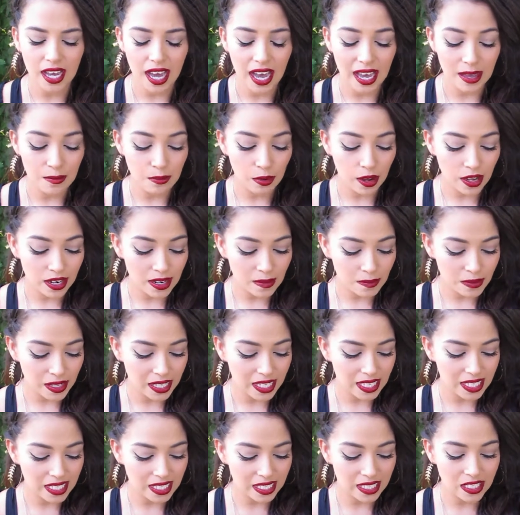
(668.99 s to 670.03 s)
I bought it
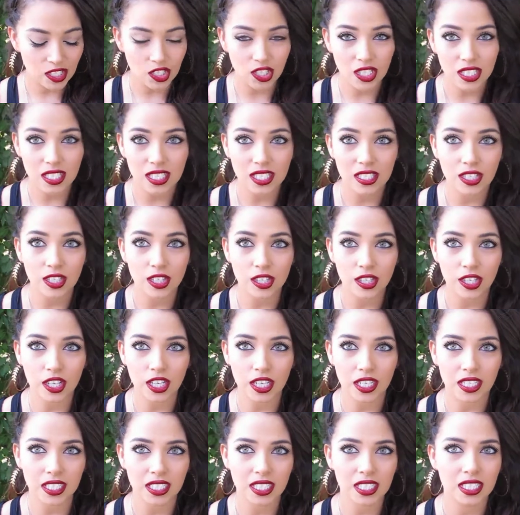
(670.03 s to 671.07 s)
because it just
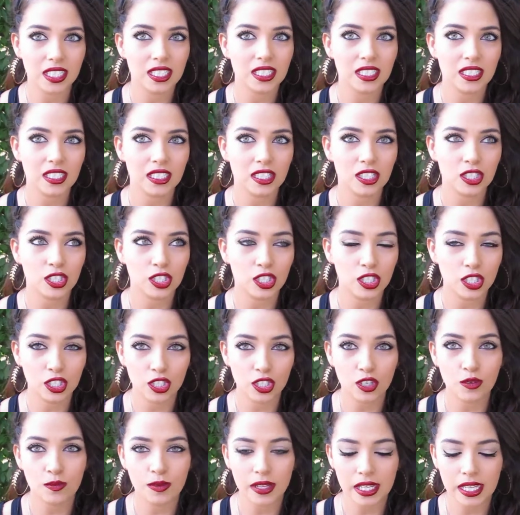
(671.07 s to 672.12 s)
looks
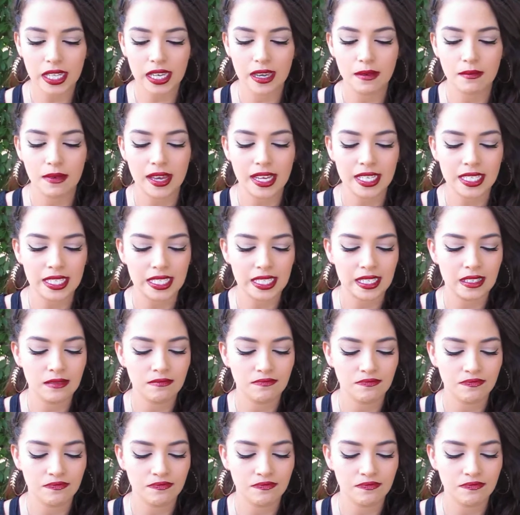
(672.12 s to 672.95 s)
stupidly amazing.